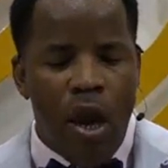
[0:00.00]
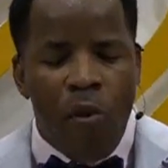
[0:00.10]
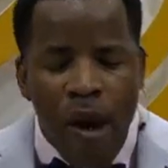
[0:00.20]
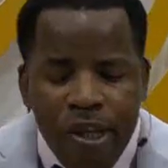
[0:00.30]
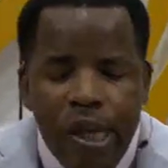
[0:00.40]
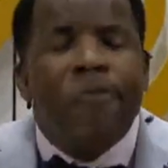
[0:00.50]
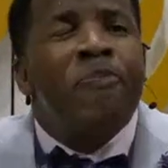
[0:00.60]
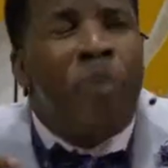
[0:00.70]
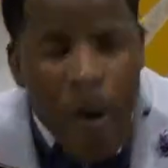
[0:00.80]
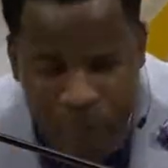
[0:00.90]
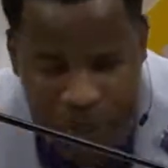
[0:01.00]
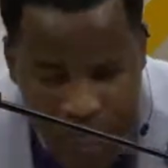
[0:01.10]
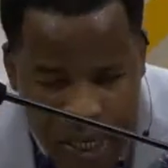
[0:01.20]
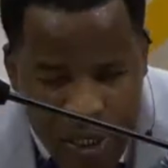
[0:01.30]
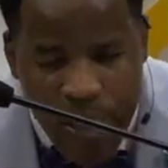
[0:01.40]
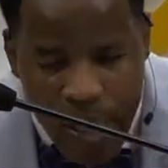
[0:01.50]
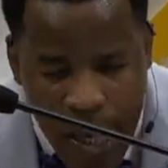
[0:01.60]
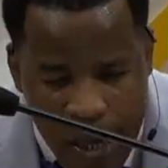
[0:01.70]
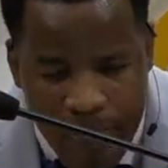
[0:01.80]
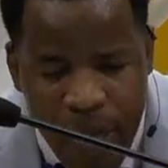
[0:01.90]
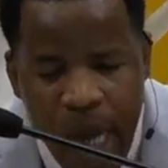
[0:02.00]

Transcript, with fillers: When she propositioned him,